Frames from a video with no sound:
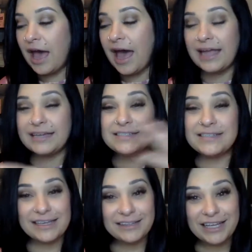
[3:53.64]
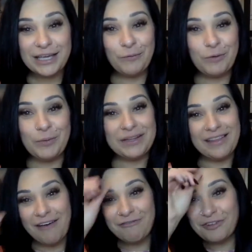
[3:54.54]
Ideally, we would
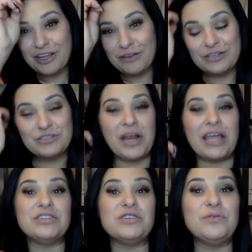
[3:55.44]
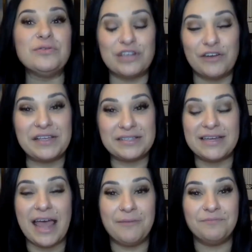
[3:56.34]
love for you to drink 2 servings a
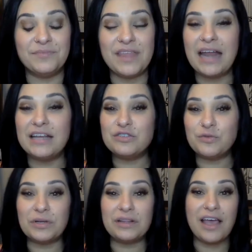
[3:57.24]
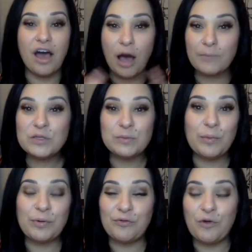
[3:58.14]
day. That is really
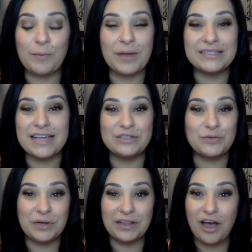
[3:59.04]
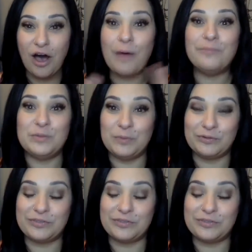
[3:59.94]
optimal performance. That's really optimal